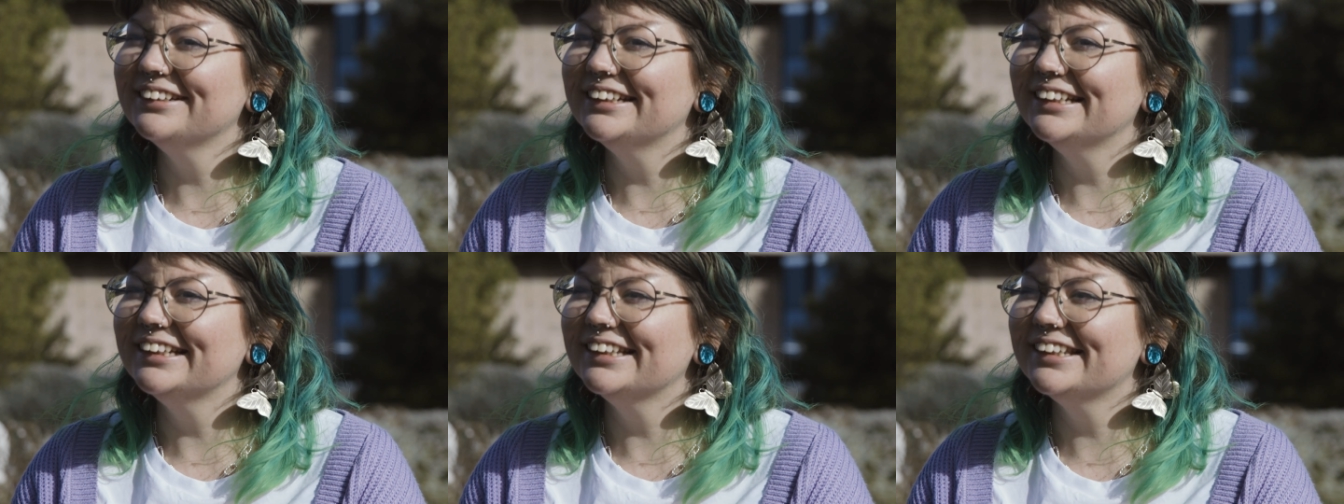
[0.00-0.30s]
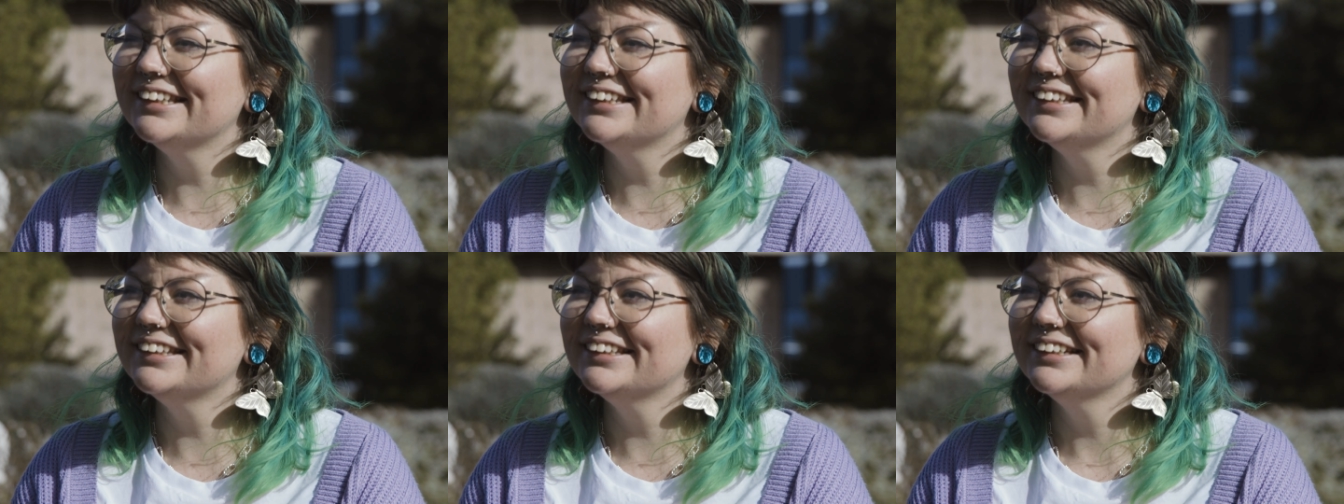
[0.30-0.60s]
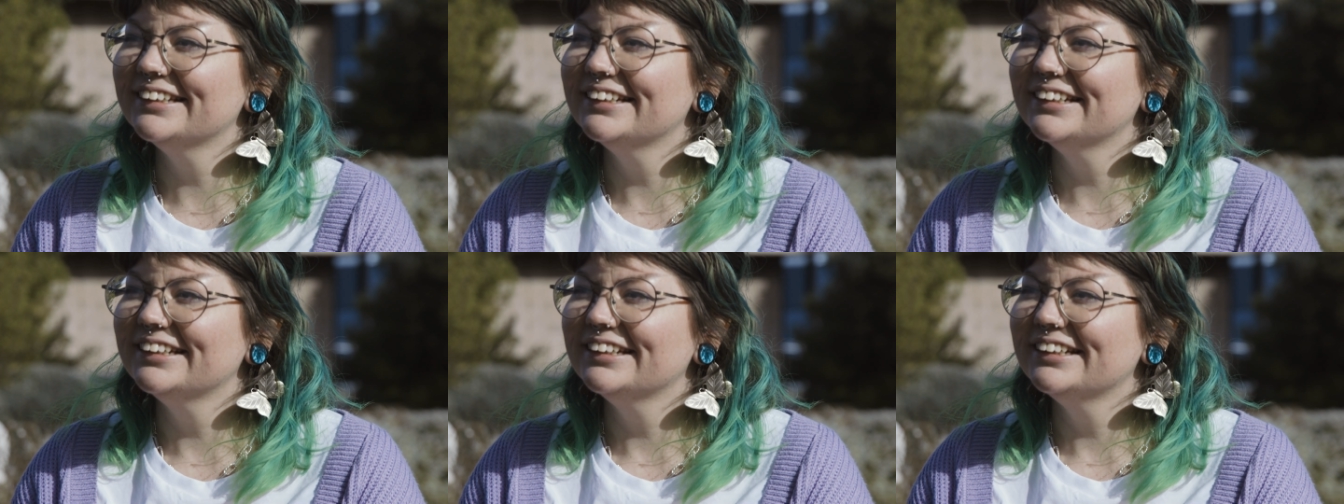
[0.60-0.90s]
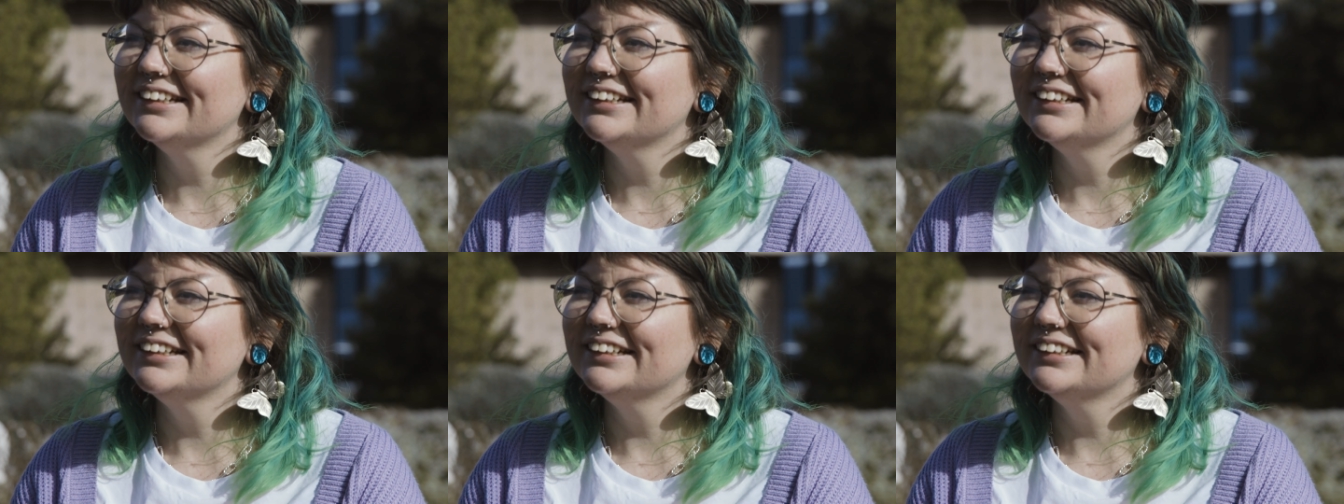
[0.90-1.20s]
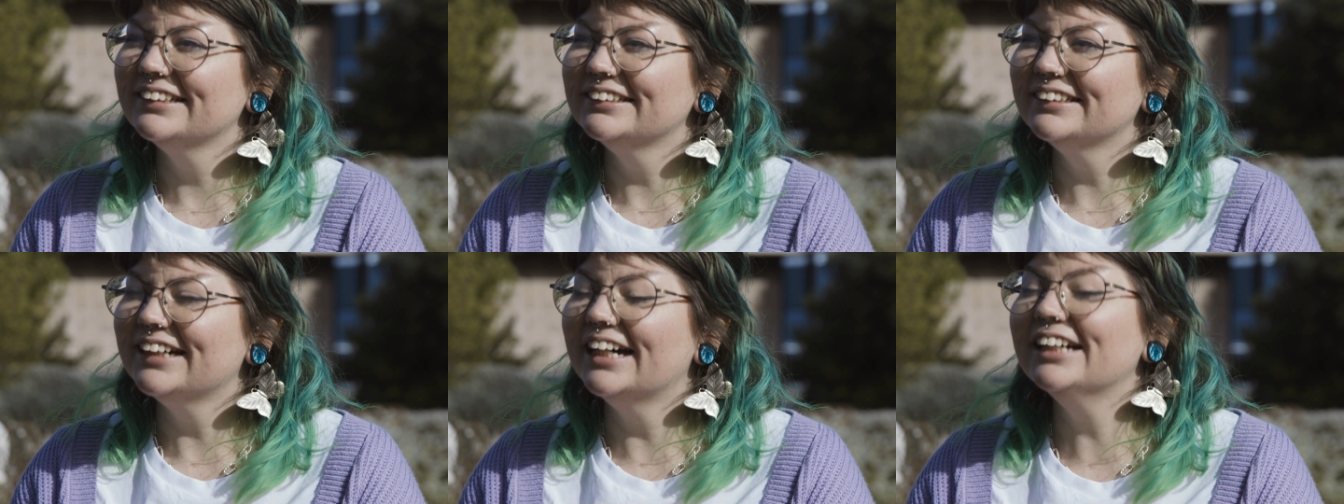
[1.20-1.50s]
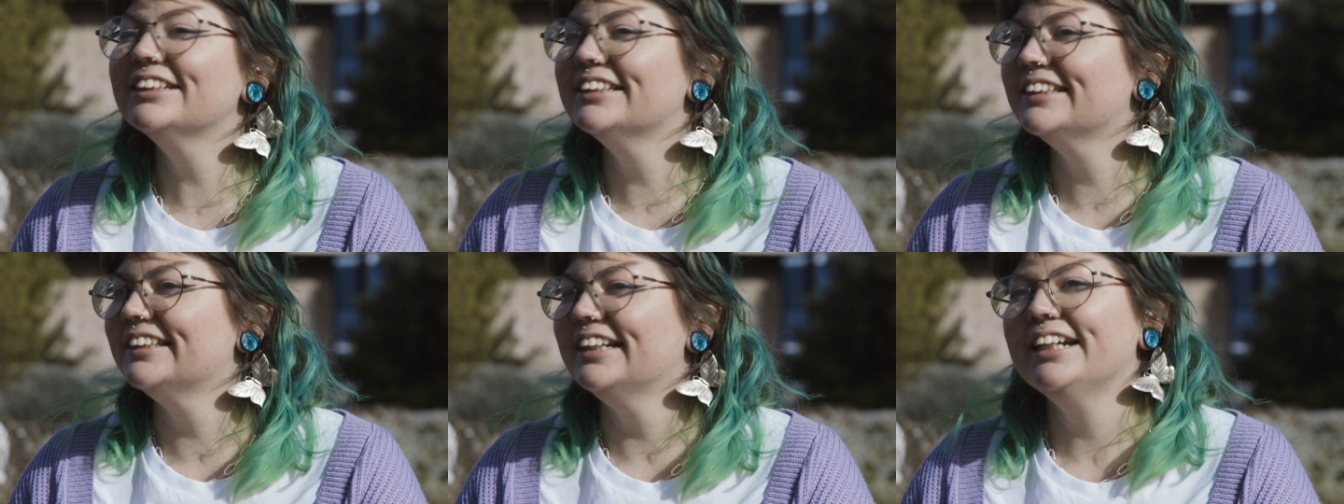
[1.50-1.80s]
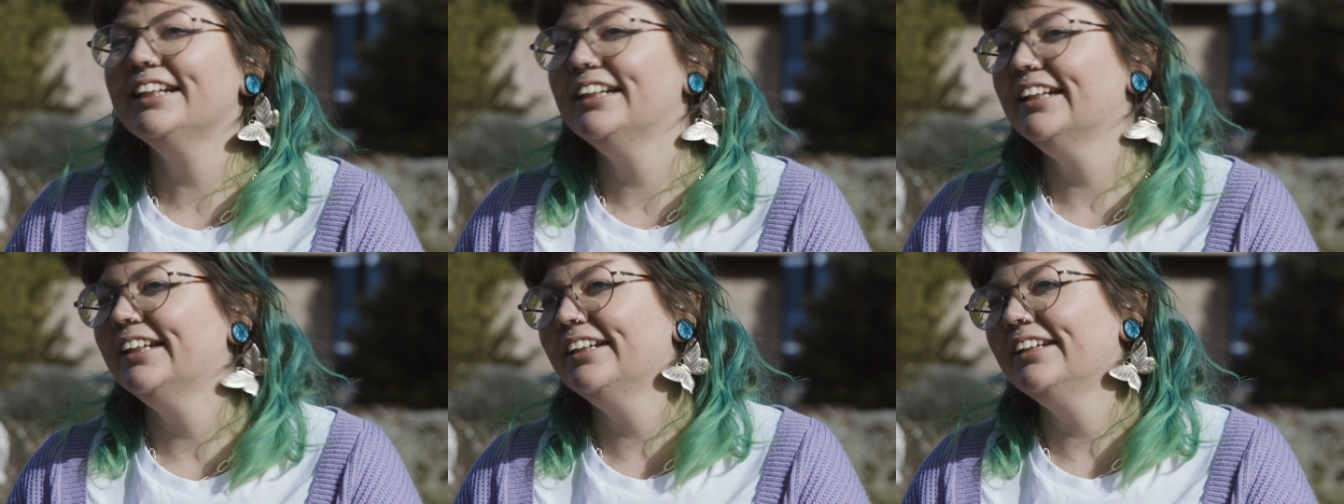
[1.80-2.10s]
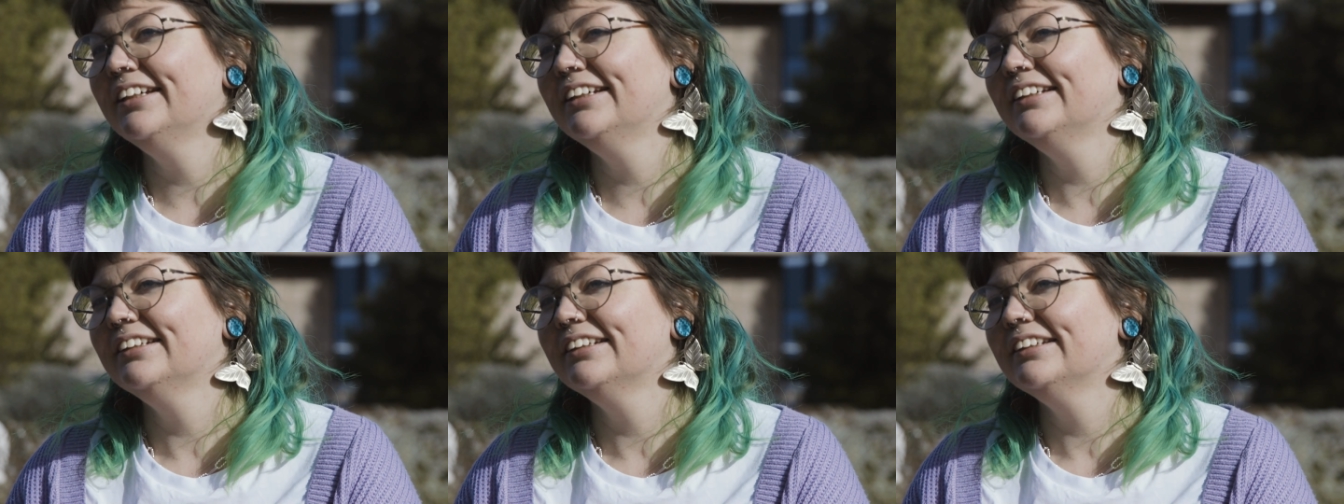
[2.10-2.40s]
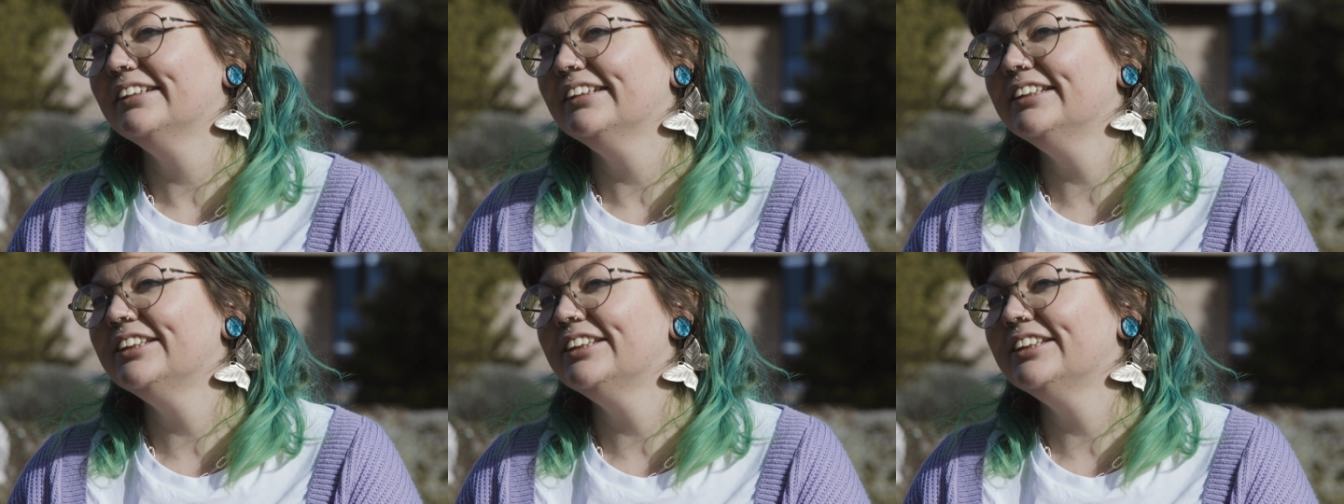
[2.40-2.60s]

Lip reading: with understanding